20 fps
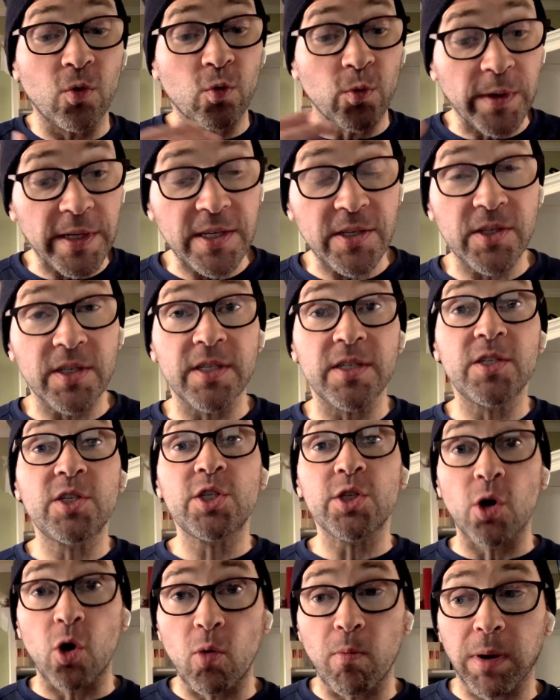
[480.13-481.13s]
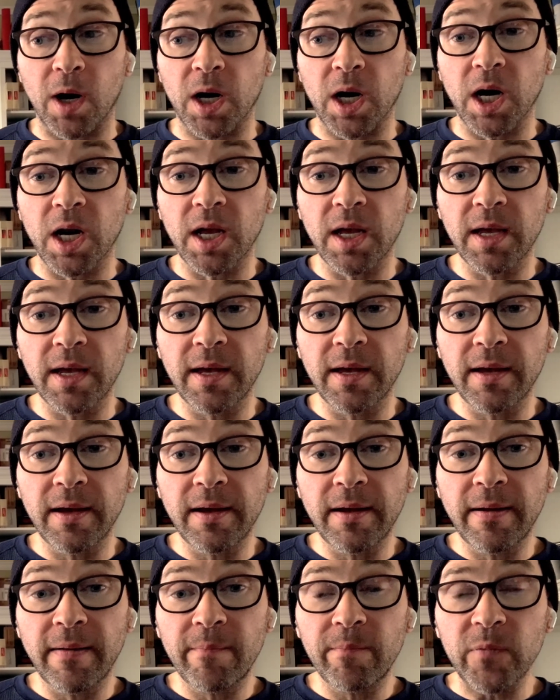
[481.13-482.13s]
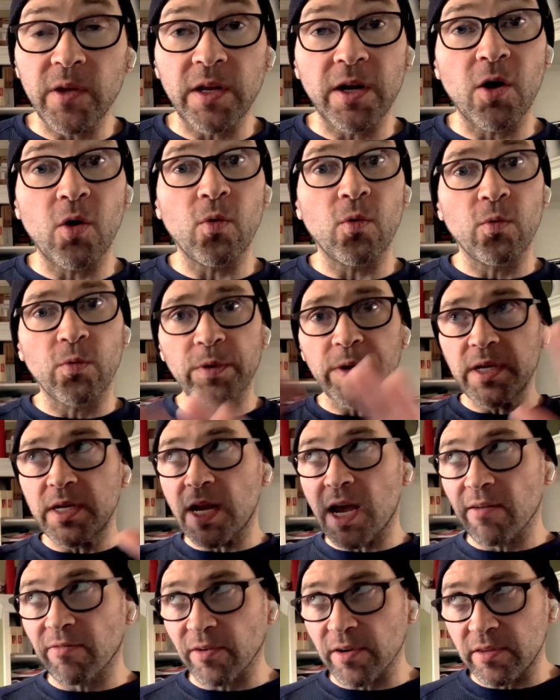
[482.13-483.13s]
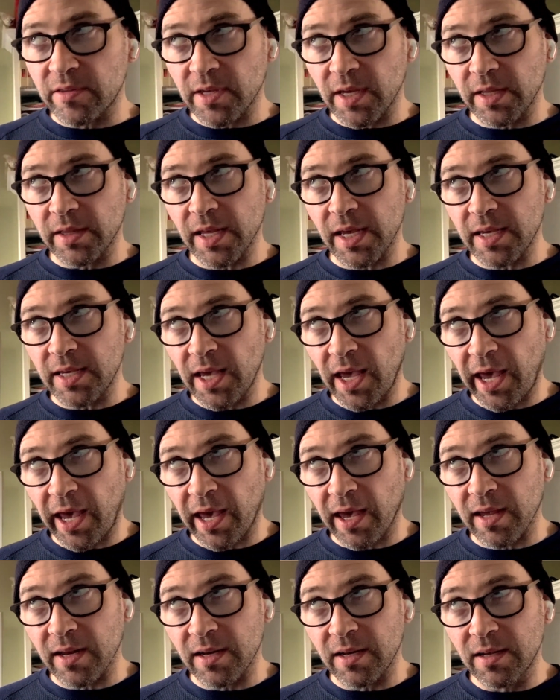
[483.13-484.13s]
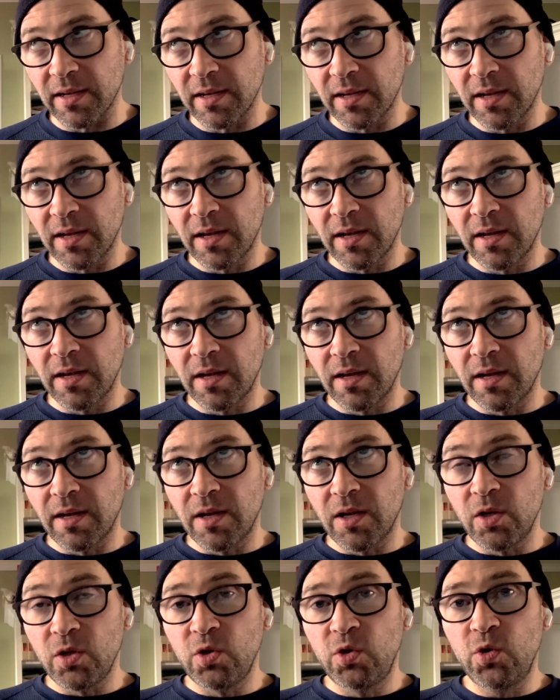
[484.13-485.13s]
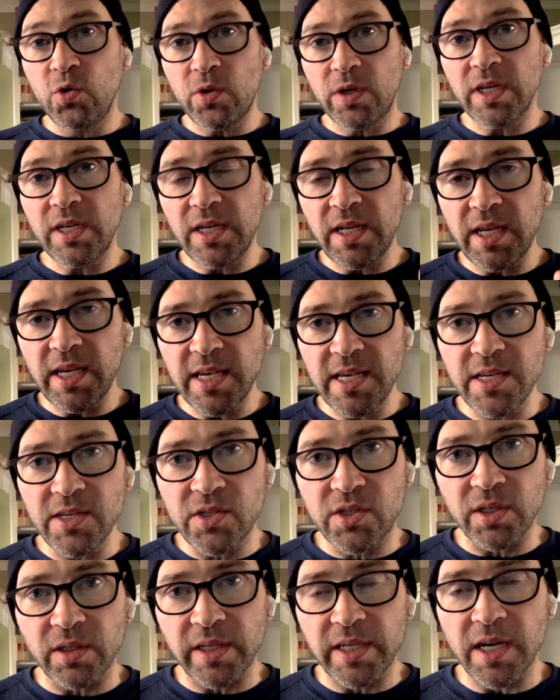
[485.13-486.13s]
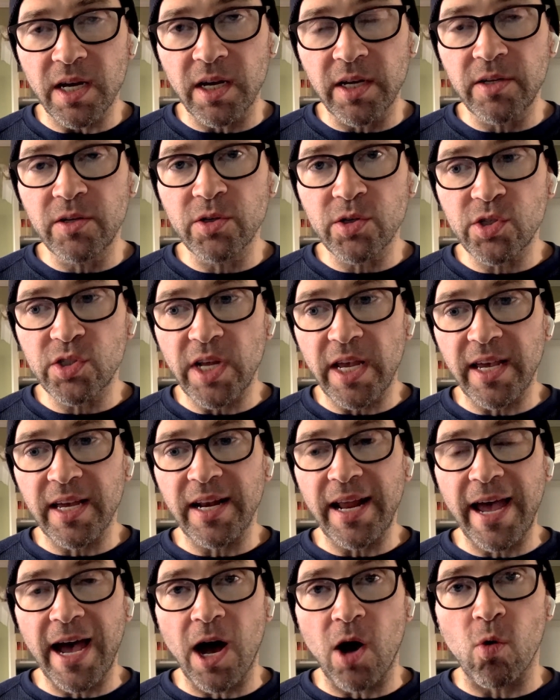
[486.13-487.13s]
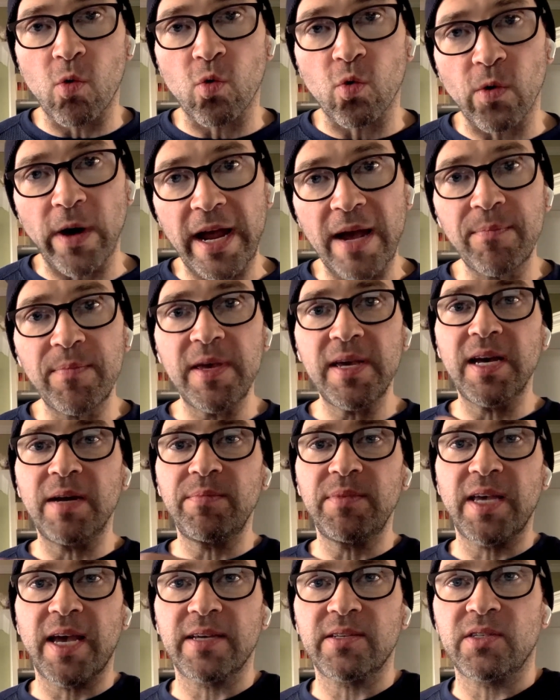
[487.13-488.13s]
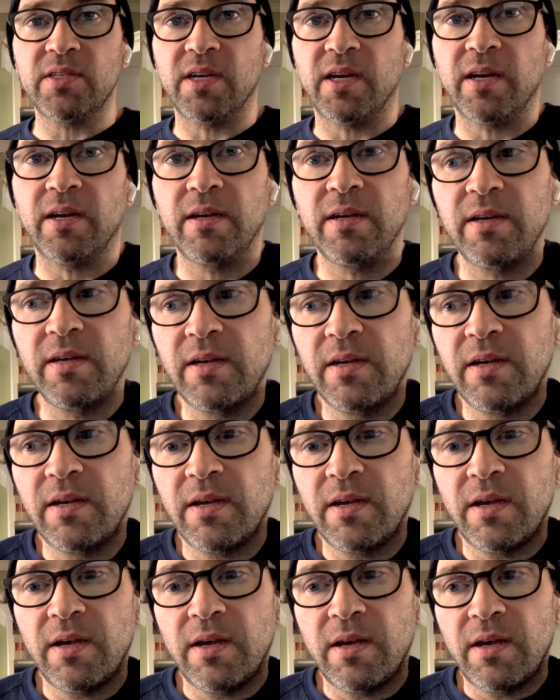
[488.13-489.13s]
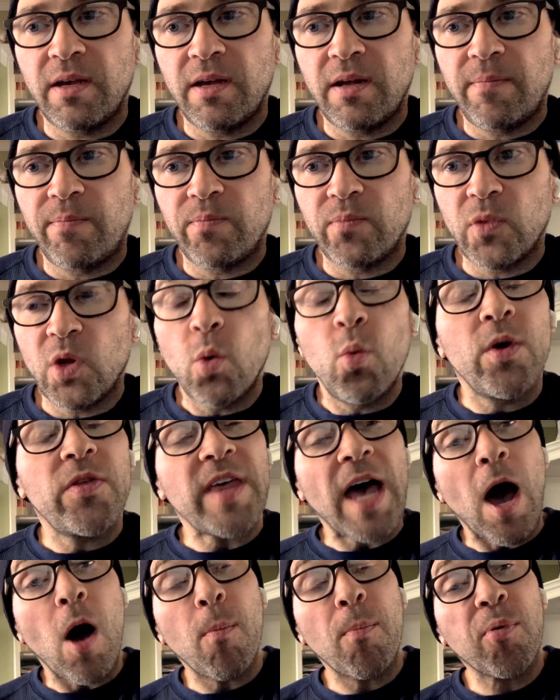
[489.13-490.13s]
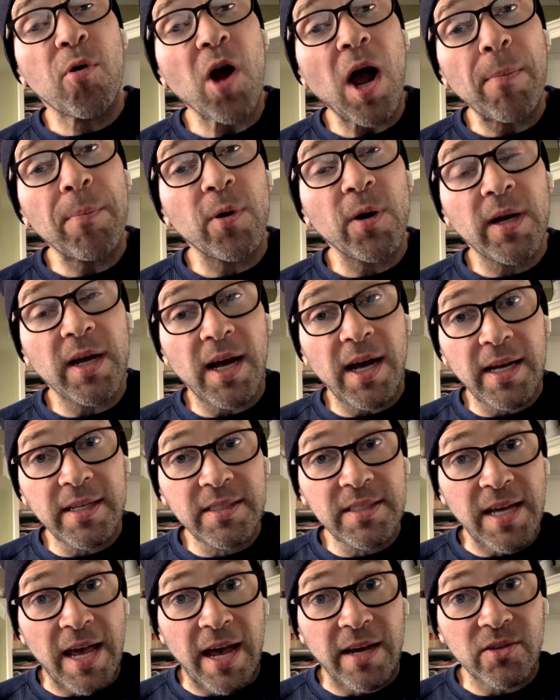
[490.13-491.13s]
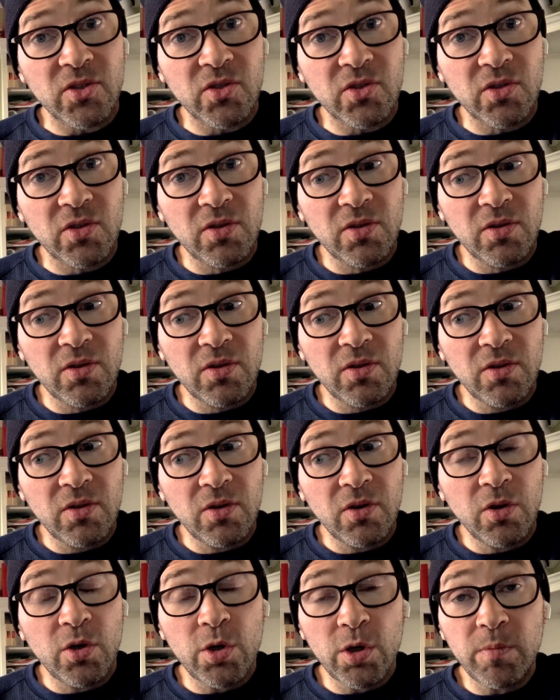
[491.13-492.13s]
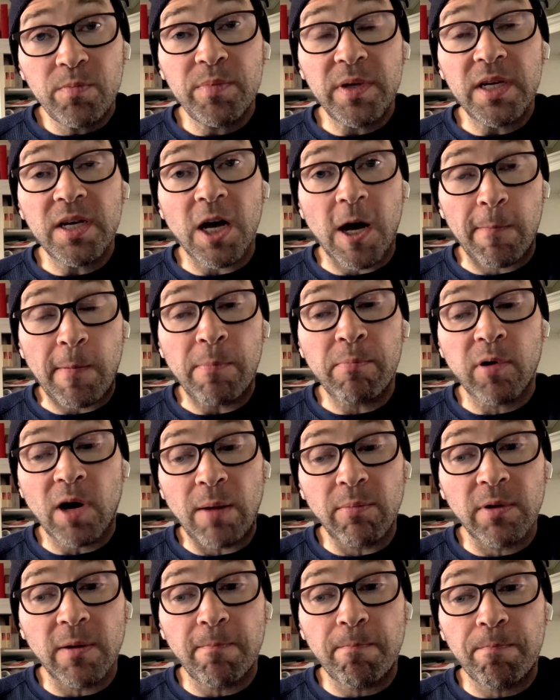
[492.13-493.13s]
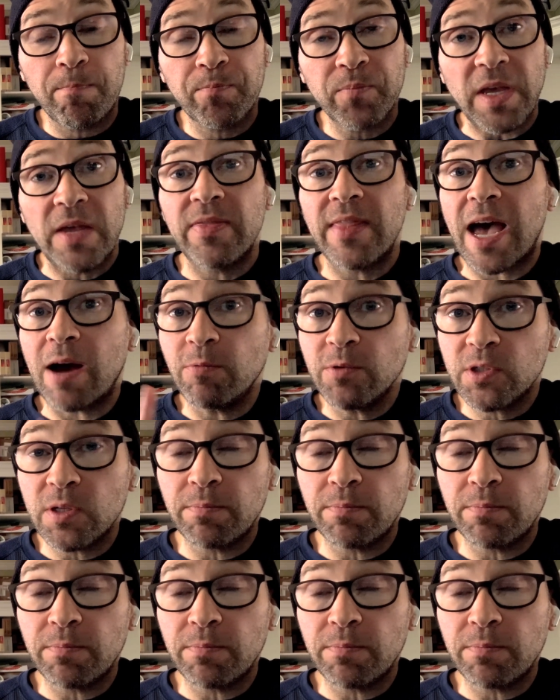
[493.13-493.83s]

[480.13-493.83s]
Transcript: reasoned, sober, read everything they can, you can easily understand how ramping up testing without proper context could become a problem. And that was the